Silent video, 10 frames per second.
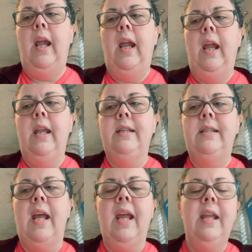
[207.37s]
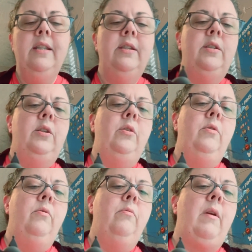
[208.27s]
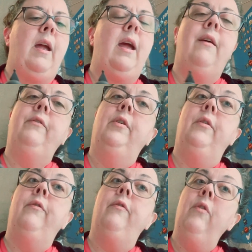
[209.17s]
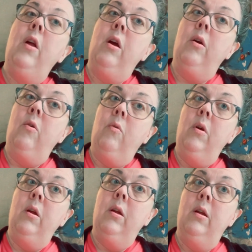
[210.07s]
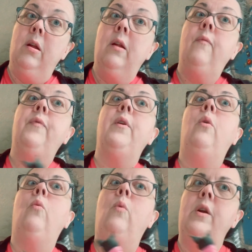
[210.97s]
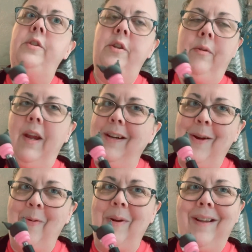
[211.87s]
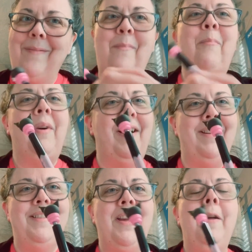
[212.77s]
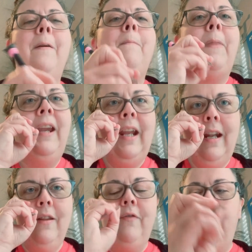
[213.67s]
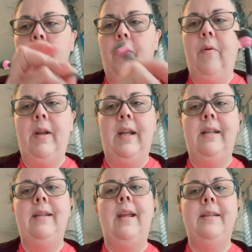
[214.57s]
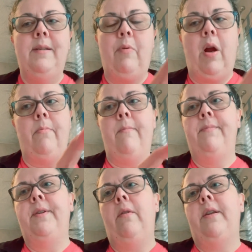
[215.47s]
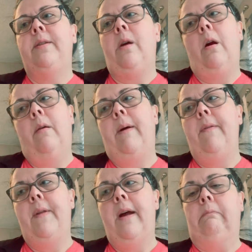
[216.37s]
it tends to have good flow once you get going. But getting the flow going is the problem. So let's talk about that.